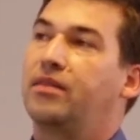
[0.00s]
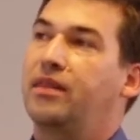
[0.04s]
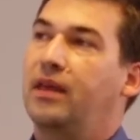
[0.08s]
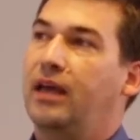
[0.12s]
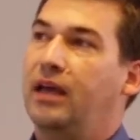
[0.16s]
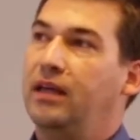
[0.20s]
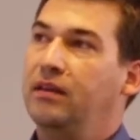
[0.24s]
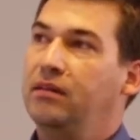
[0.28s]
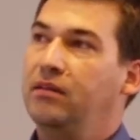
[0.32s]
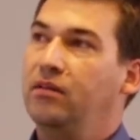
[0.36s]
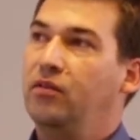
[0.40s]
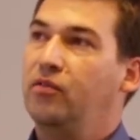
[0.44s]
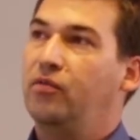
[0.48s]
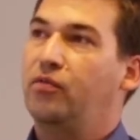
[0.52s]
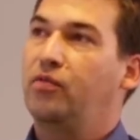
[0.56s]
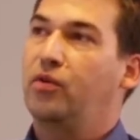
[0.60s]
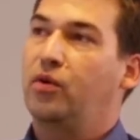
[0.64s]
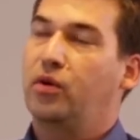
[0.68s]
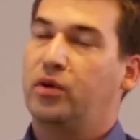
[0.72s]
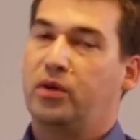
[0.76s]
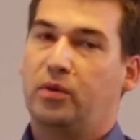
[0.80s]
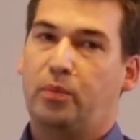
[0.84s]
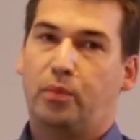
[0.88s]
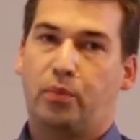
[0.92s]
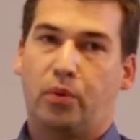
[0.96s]
Then,
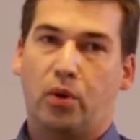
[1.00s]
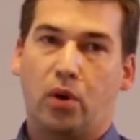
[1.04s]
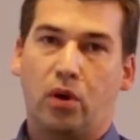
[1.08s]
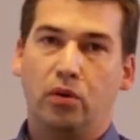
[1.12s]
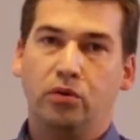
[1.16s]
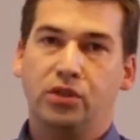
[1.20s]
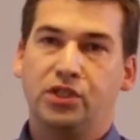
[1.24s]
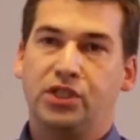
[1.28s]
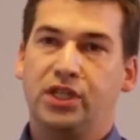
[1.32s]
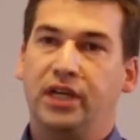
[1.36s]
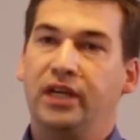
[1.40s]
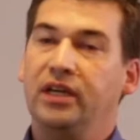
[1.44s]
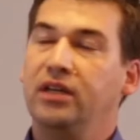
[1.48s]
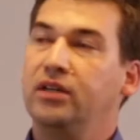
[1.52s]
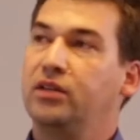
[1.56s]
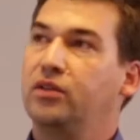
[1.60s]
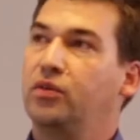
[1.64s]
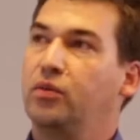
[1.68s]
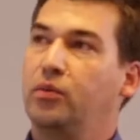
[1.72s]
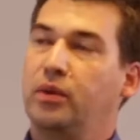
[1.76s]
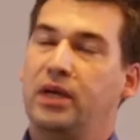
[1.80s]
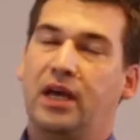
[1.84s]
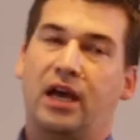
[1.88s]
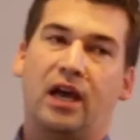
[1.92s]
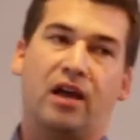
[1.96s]
for the
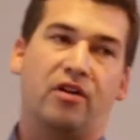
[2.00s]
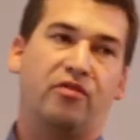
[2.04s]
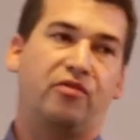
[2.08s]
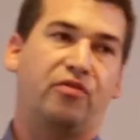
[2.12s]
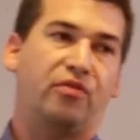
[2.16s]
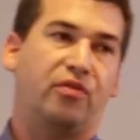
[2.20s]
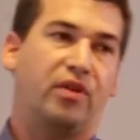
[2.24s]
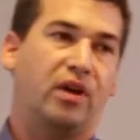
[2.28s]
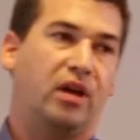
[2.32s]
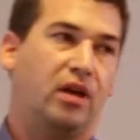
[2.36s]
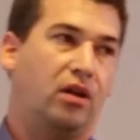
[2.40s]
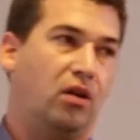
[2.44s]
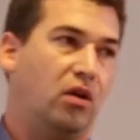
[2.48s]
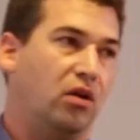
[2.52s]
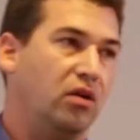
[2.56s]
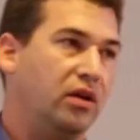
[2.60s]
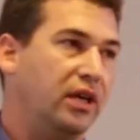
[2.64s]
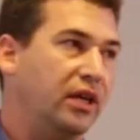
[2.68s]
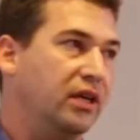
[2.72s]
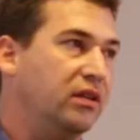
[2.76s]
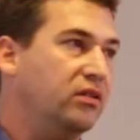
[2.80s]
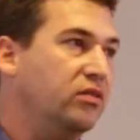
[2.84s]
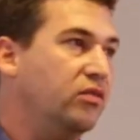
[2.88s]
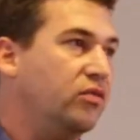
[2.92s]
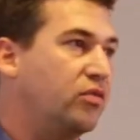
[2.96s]
project, we have a
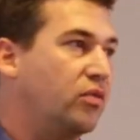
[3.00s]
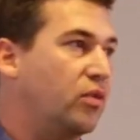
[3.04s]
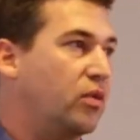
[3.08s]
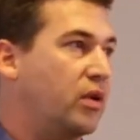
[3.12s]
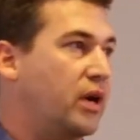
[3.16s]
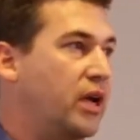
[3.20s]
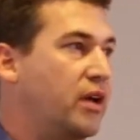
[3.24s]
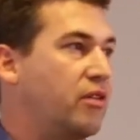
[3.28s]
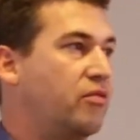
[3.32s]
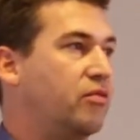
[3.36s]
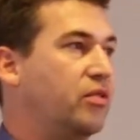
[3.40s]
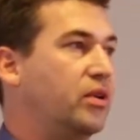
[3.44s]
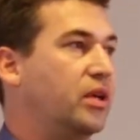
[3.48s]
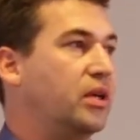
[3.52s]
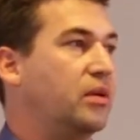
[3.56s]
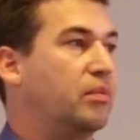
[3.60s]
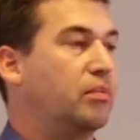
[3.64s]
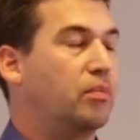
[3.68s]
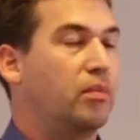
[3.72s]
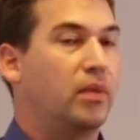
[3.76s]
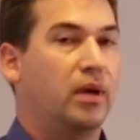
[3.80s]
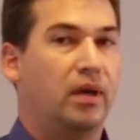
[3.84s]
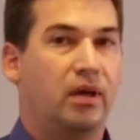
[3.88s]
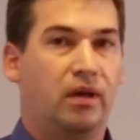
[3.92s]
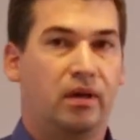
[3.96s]
login for every
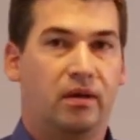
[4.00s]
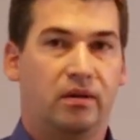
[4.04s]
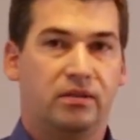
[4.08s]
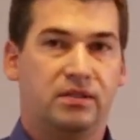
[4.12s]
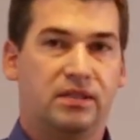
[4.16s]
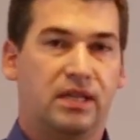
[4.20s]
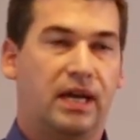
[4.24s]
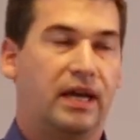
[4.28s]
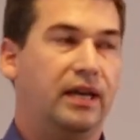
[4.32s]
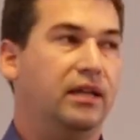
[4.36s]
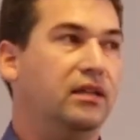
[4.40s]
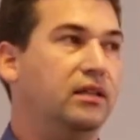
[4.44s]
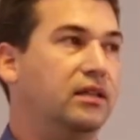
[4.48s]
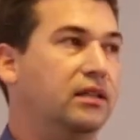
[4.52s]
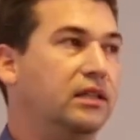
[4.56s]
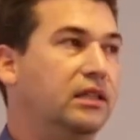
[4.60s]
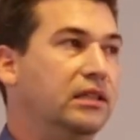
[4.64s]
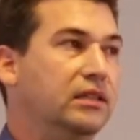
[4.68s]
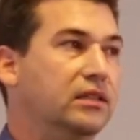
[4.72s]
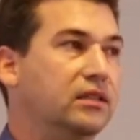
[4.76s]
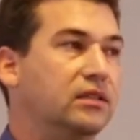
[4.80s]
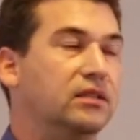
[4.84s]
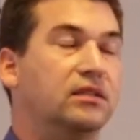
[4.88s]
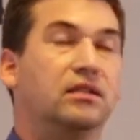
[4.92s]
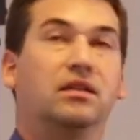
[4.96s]

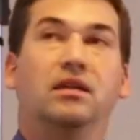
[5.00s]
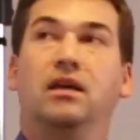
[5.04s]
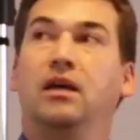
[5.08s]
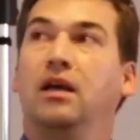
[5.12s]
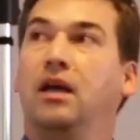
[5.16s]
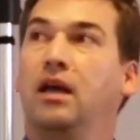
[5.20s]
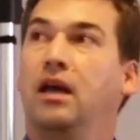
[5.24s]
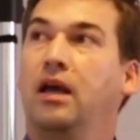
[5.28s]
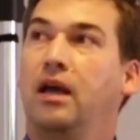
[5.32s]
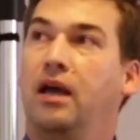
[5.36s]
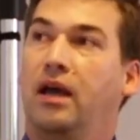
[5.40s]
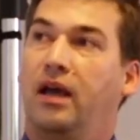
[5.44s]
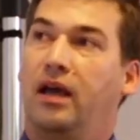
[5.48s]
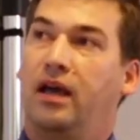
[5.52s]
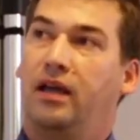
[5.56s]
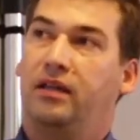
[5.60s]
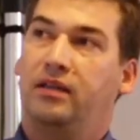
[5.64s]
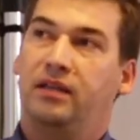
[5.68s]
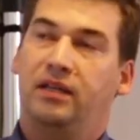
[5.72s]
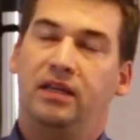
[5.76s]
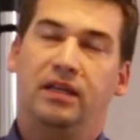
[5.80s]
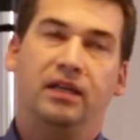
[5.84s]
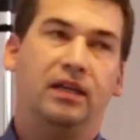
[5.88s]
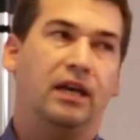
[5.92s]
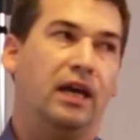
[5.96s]
scientist,
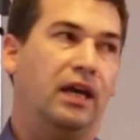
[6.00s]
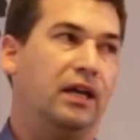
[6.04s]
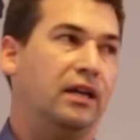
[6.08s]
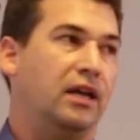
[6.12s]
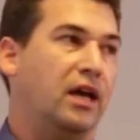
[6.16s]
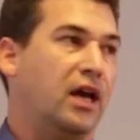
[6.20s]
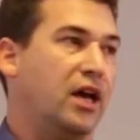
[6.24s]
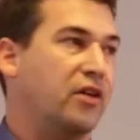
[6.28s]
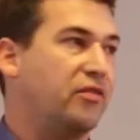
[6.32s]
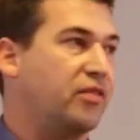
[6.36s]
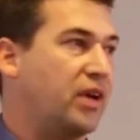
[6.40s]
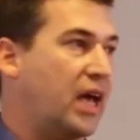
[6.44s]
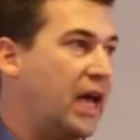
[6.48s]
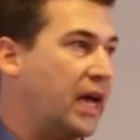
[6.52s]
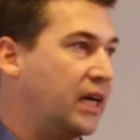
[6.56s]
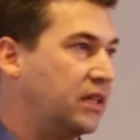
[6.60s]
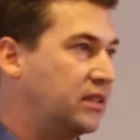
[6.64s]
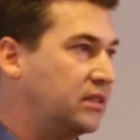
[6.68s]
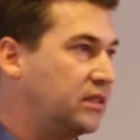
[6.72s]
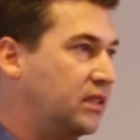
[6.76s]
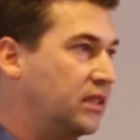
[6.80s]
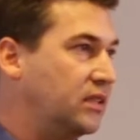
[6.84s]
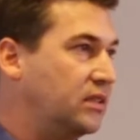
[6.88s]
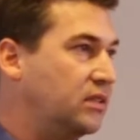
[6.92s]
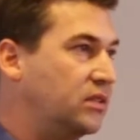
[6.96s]
and he can have
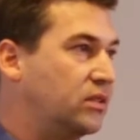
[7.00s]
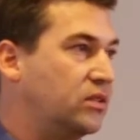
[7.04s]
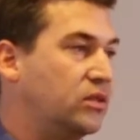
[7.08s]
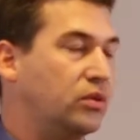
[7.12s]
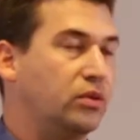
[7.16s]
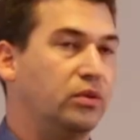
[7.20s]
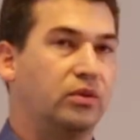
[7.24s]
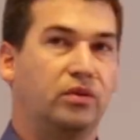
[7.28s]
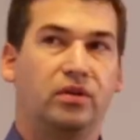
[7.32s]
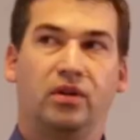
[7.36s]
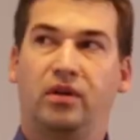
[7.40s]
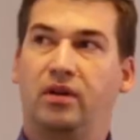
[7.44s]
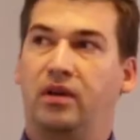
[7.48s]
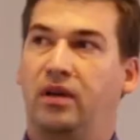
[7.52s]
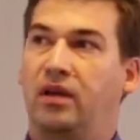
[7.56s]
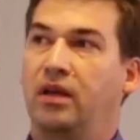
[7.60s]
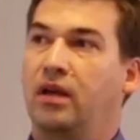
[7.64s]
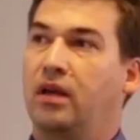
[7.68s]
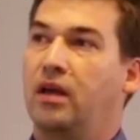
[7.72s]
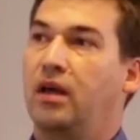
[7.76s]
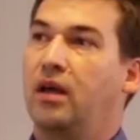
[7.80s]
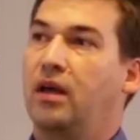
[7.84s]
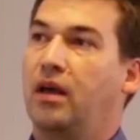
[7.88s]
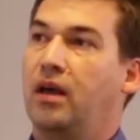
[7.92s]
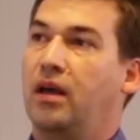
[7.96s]
access to the
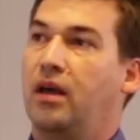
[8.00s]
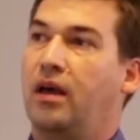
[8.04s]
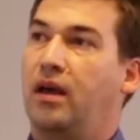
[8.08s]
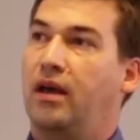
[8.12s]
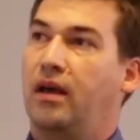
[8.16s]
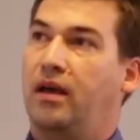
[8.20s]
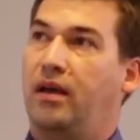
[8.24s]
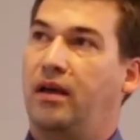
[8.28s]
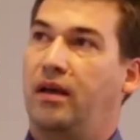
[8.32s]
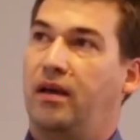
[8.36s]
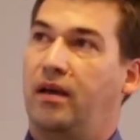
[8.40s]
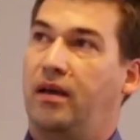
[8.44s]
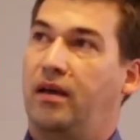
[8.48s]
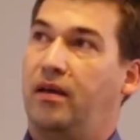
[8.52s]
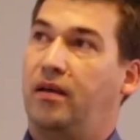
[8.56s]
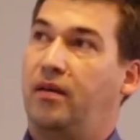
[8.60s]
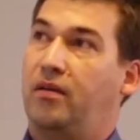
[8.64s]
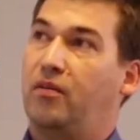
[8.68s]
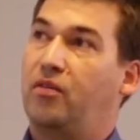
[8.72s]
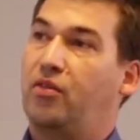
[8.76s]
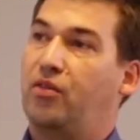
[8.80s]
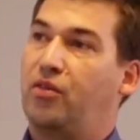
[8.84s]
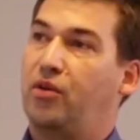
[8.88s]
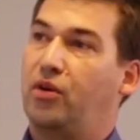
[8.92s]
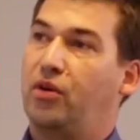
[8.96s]

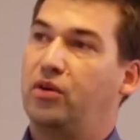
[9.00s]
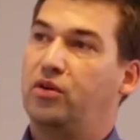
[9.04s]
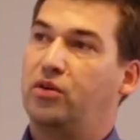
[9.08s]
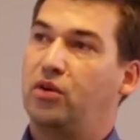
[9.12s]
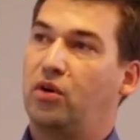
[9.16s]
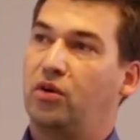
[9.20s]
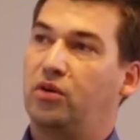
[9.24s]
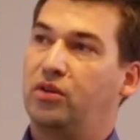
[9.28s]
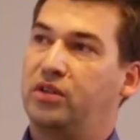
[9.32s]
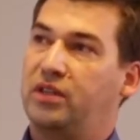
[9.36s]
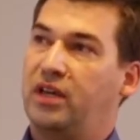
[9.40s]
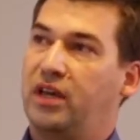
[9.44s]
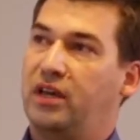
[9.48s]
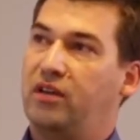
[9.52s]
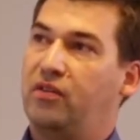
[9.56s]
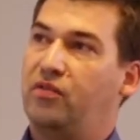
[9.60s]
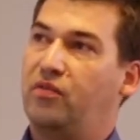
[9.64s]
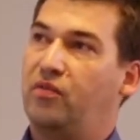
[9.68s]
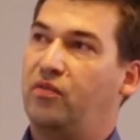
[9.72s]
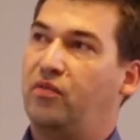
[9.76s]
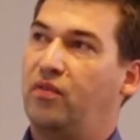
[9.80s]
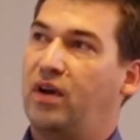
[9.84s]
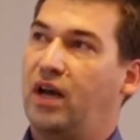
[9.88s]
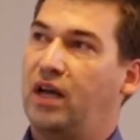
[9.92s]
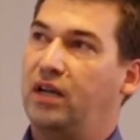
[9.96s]
3rd
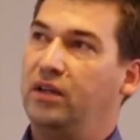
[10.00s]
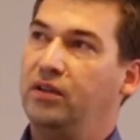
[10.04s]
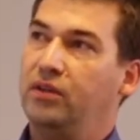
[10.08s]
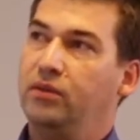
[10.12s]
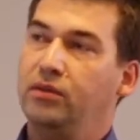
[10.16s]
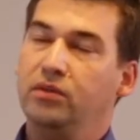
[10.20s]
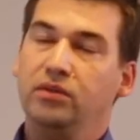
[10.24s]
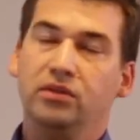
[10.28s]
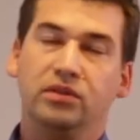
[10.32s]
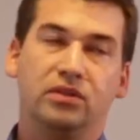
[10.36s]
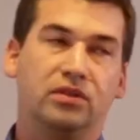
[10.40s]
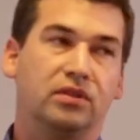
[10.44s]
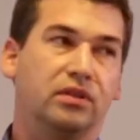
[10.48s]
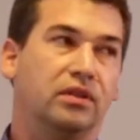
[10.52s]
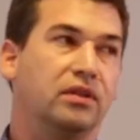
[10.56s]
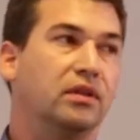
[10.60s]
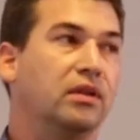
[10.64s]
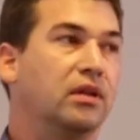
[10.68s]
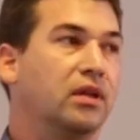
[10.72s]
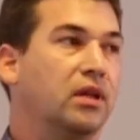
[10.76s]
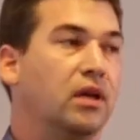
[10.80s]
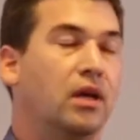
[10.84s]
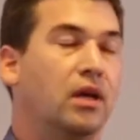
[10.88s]
octave values,